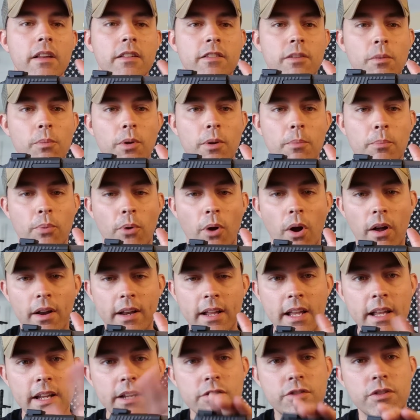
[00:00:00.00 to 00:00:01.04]
someone brought
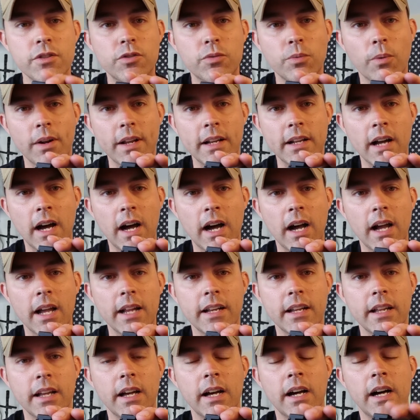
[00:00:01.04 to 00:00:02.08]
in a
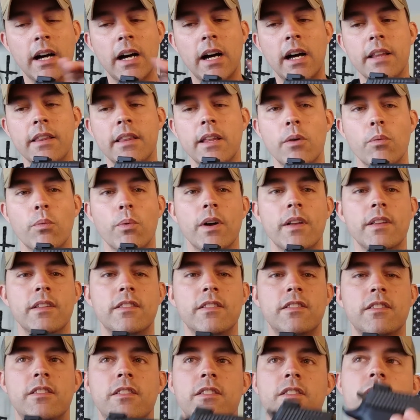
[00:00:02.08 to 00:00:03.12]
229 that
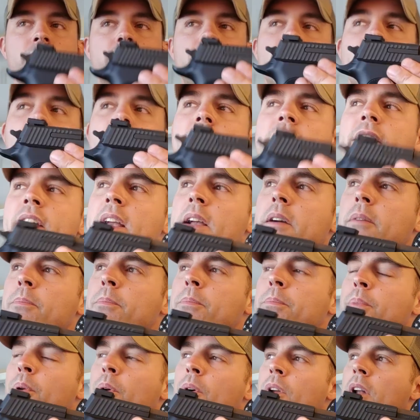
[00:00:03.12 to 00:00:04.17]
was, I think,
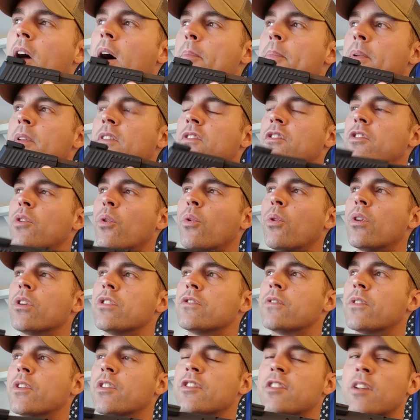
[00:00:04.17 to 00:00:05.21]
put up in
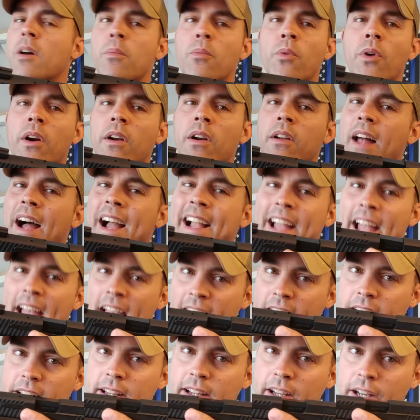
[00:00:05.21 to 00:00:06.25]
storage for somewhere like
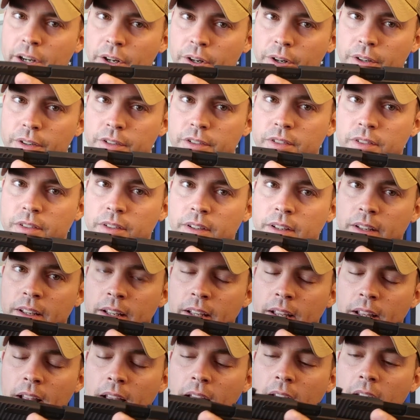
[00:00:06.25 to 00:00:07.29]
8 years.
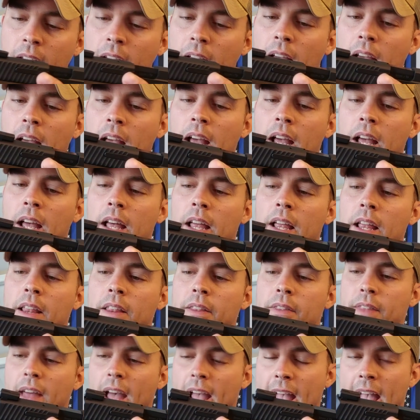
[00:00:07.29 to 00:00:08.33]

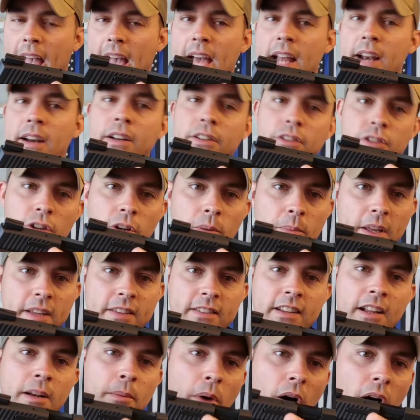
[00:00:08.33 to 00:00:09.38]
They handed it to him, they
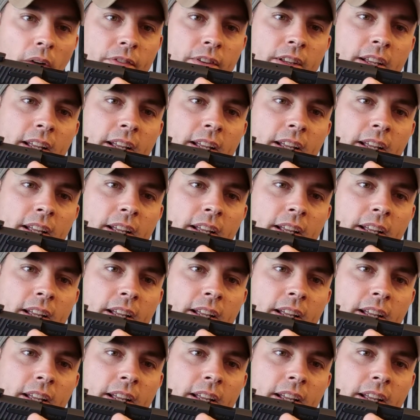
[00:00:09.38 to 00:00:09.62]
sent him off